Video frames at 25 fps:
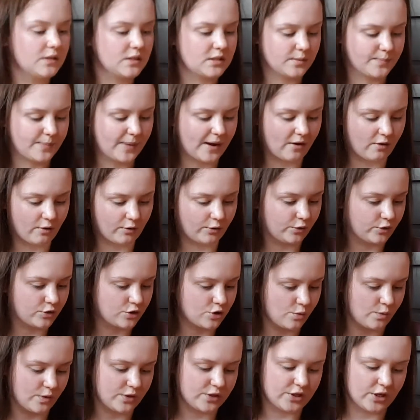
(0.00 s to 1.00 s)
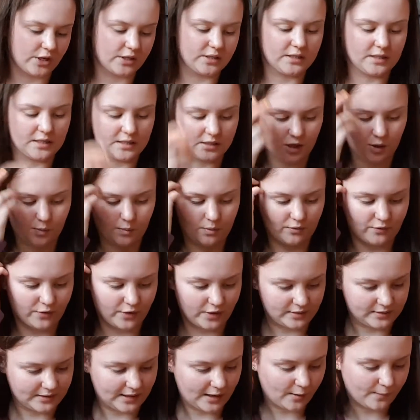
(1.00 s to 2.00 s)
the barrel. I'm not sure what size it is. I will
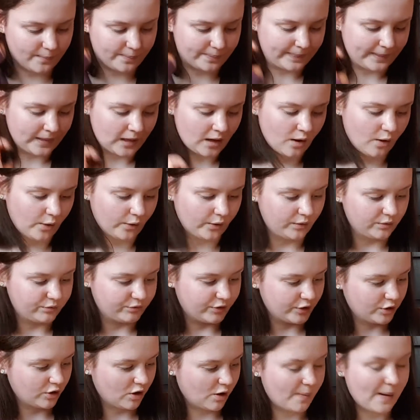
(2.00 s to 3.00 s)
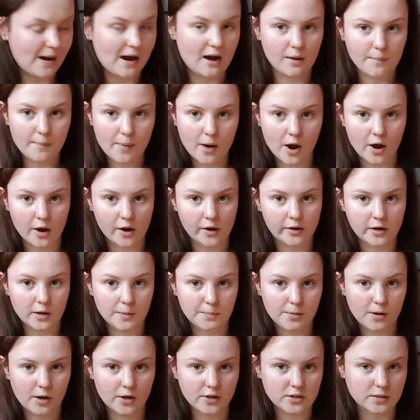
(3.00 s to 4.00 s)
find out. On the front, you've got a power button, a
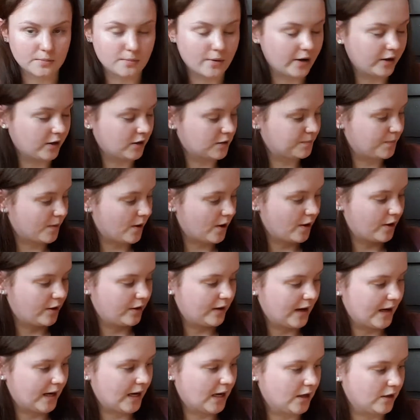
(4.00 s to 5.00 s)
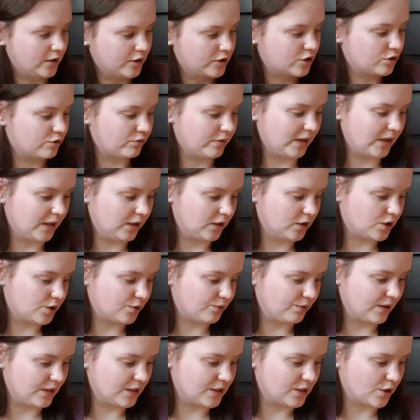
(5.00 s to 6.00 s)
plus or minus button, and then a screen. The
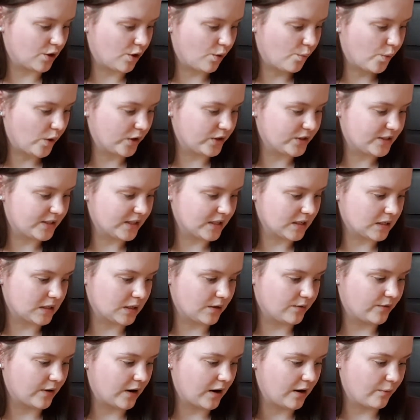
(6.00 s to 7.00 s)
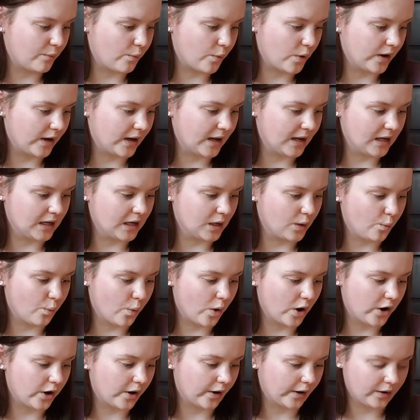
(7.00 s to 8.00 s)
screen's got 165, 180,
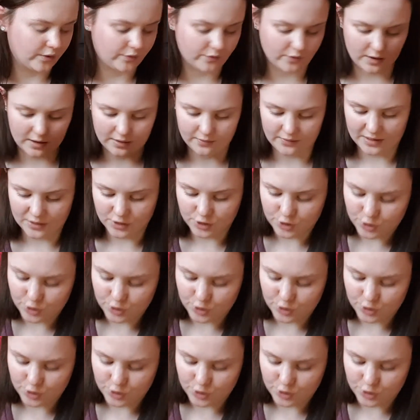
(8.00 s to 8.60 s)
195, and